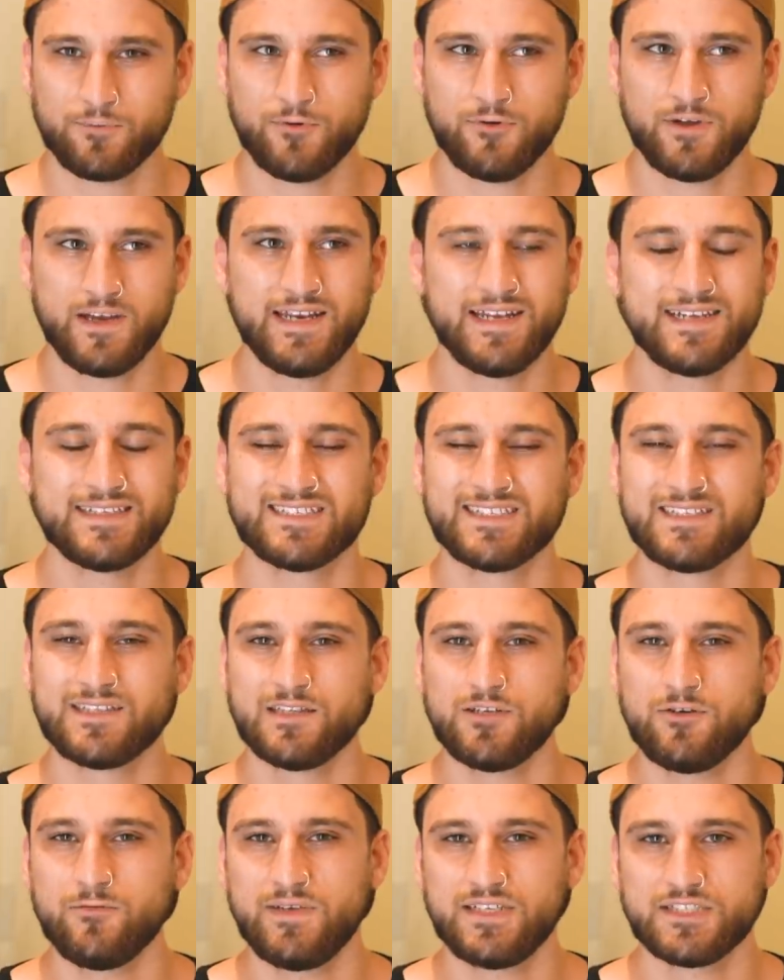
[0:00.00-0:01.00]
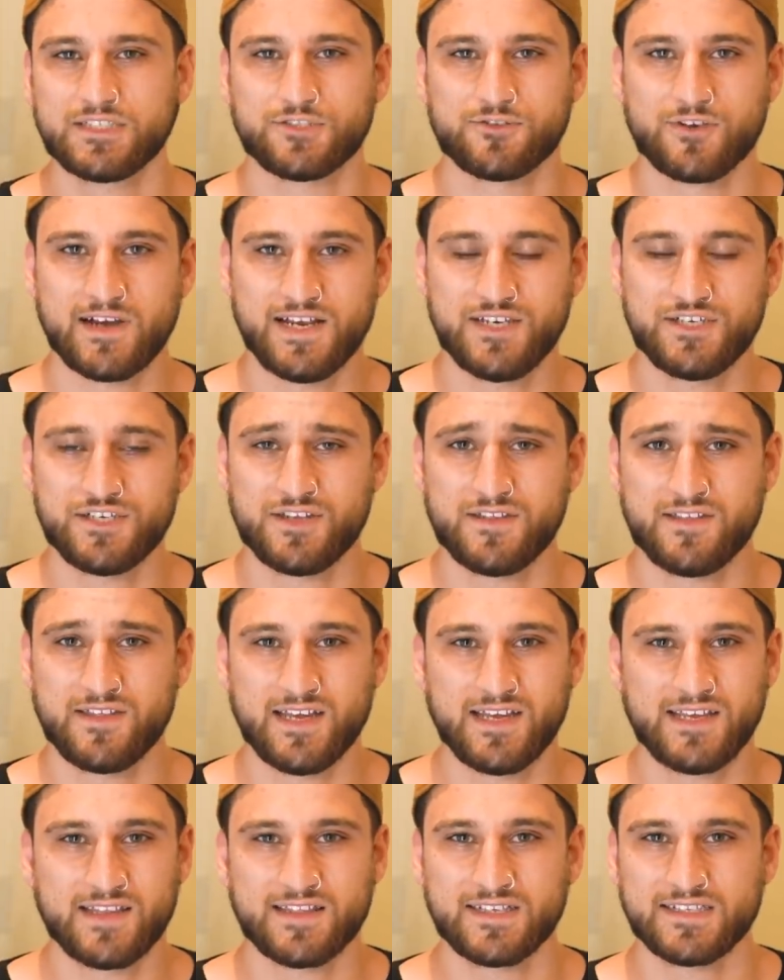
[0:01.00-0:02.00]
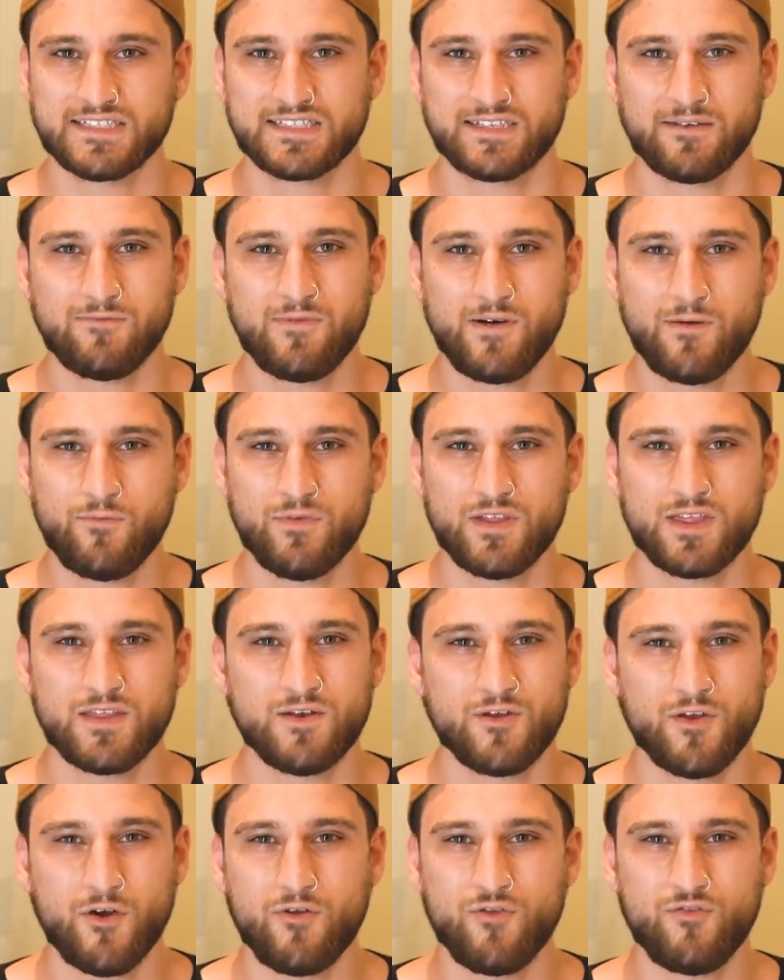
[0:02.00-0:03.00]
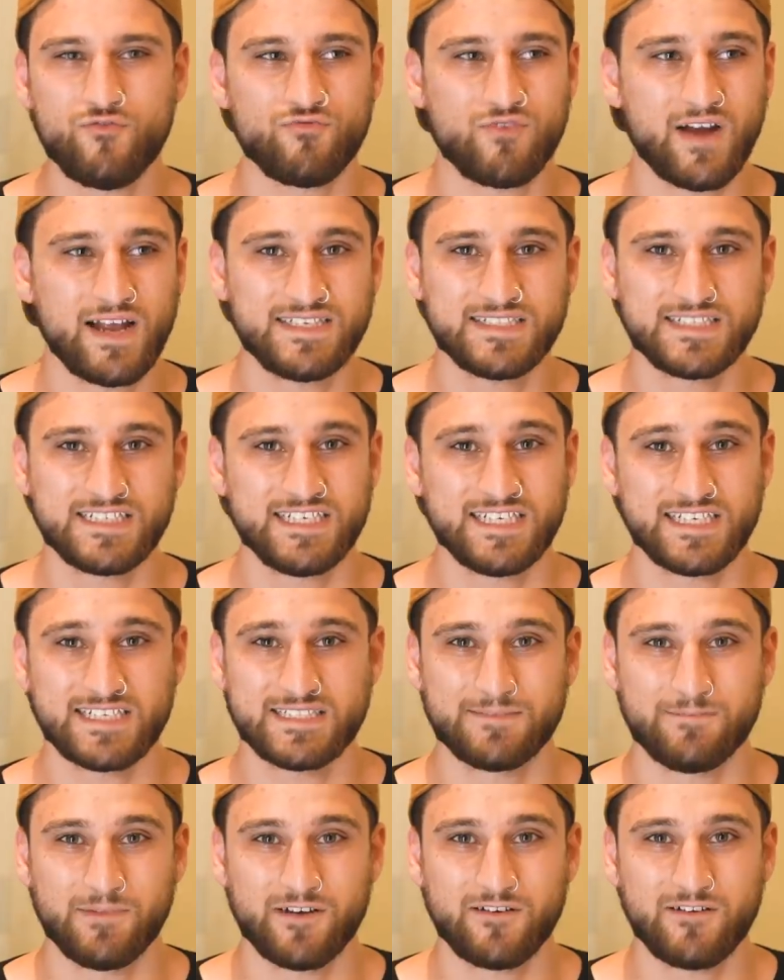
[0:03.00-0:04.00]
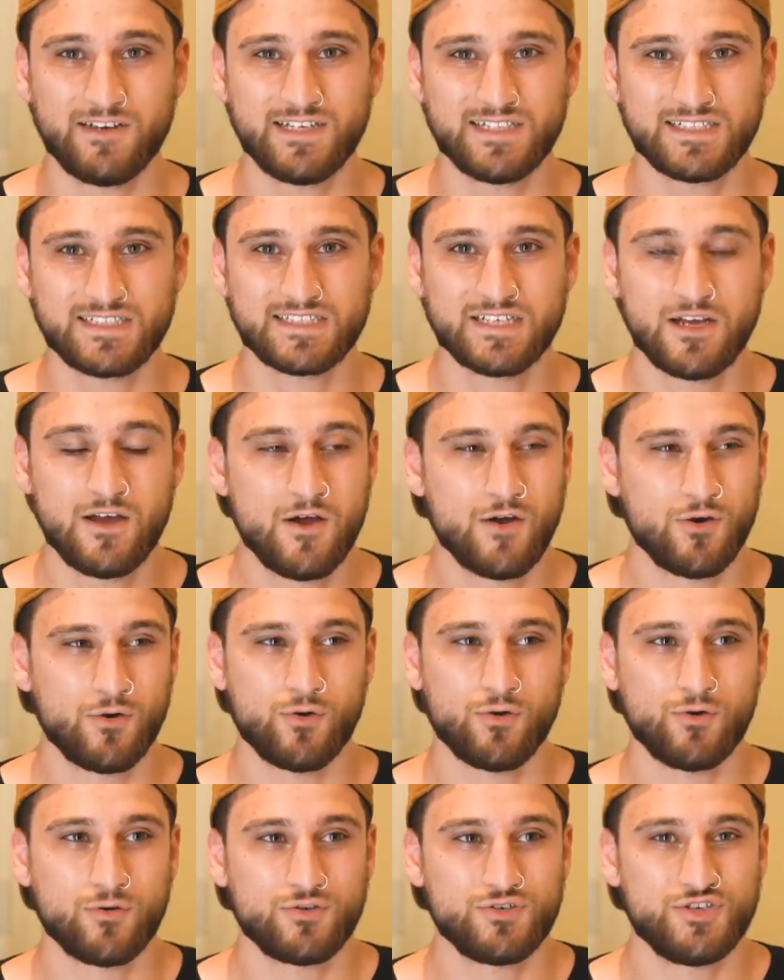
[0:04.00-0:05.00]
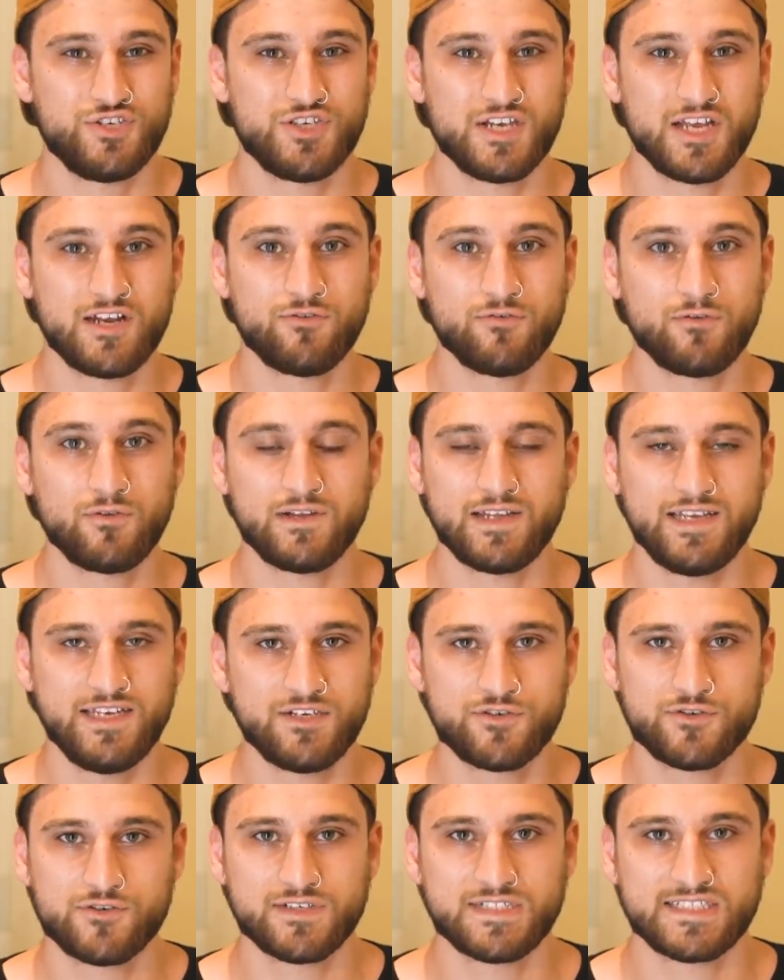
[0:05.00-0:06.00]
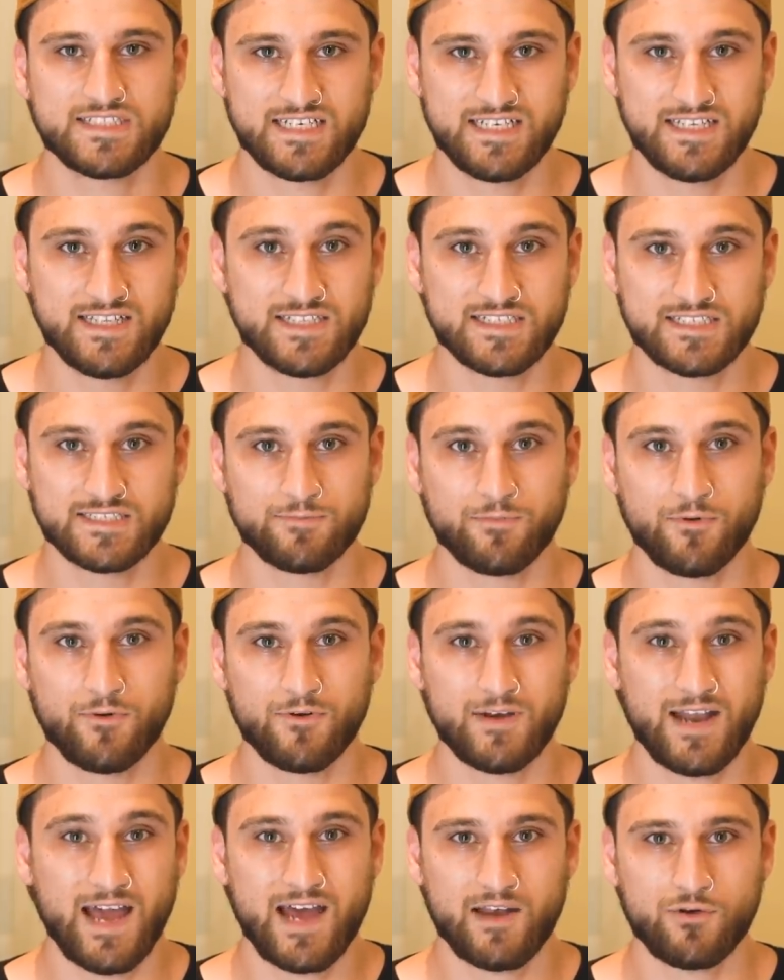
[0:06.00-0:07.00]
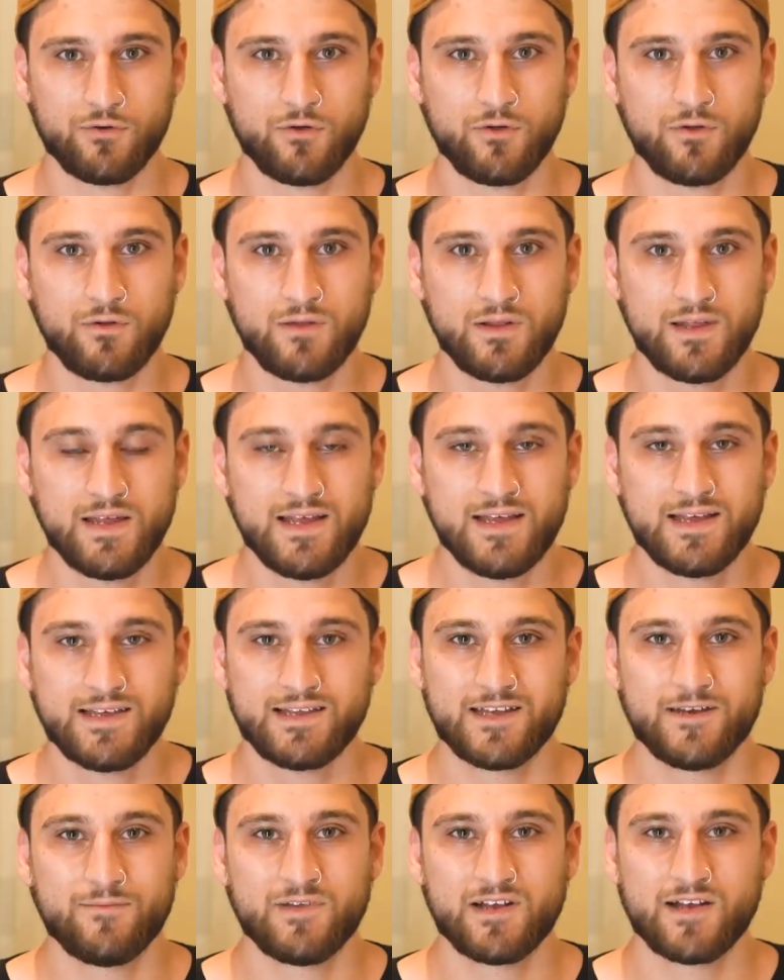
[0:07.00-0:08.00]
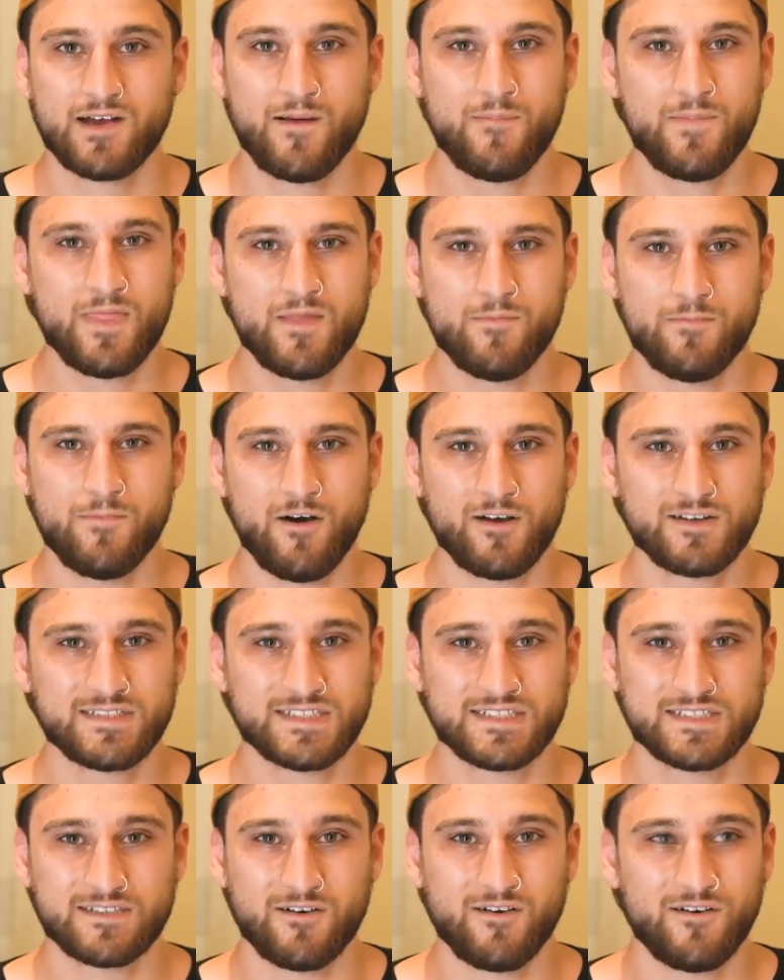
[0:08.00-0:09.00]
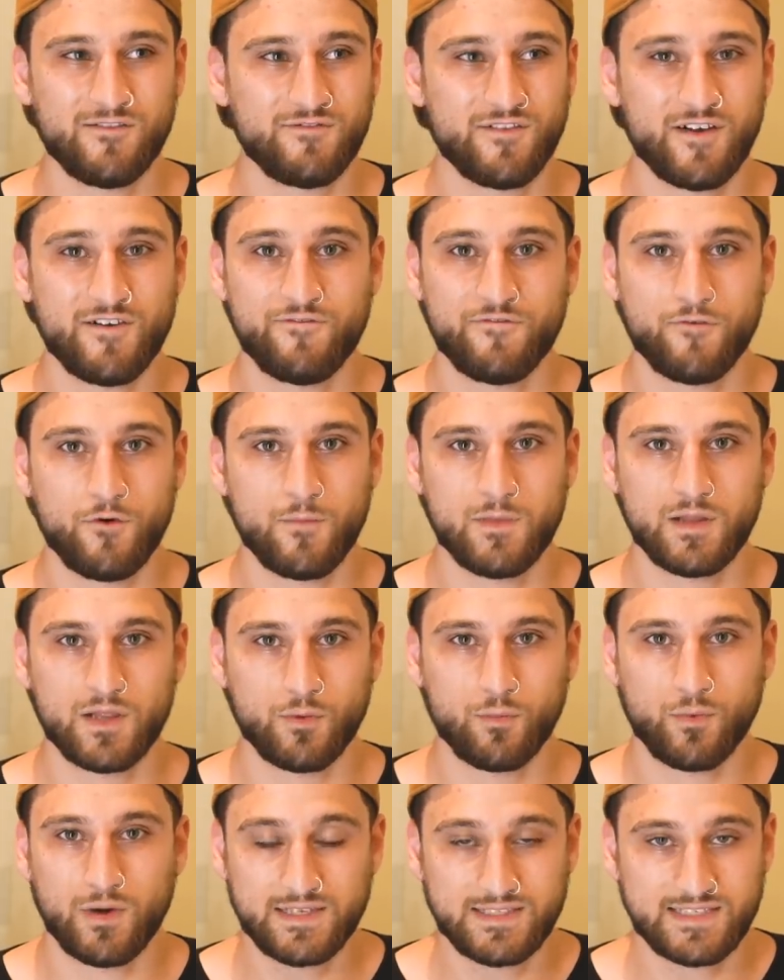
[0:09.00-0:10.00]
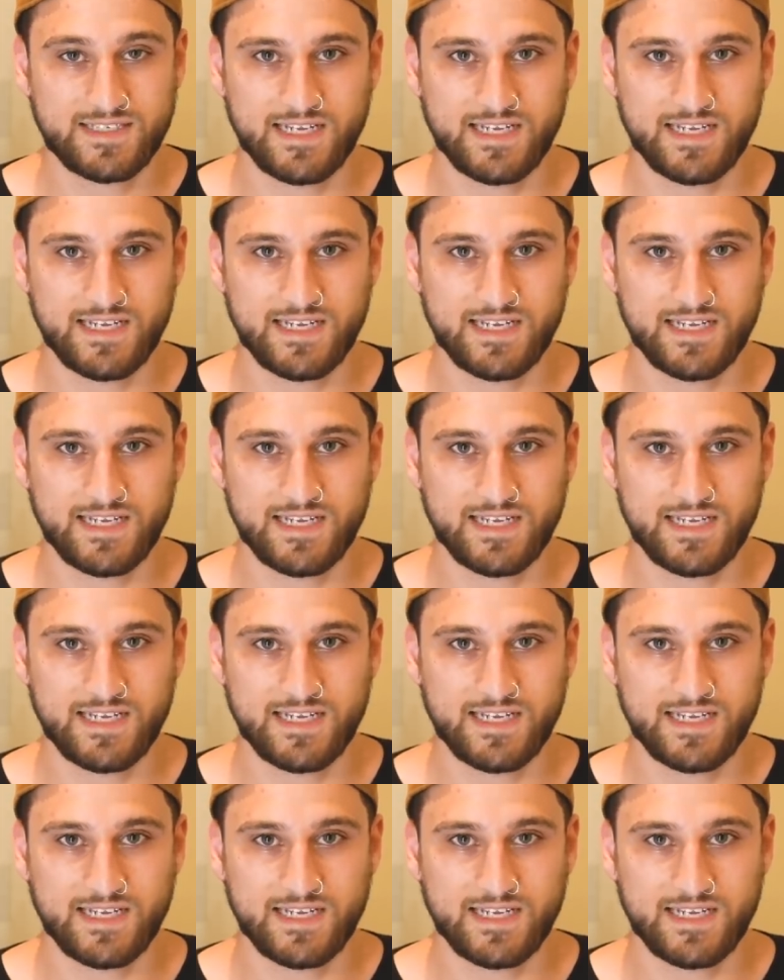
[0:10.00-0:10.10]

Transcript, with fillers: point, it's a little bit strange to think that someone with no racing experience or general interest in the sport at all can become the boss of a Formula One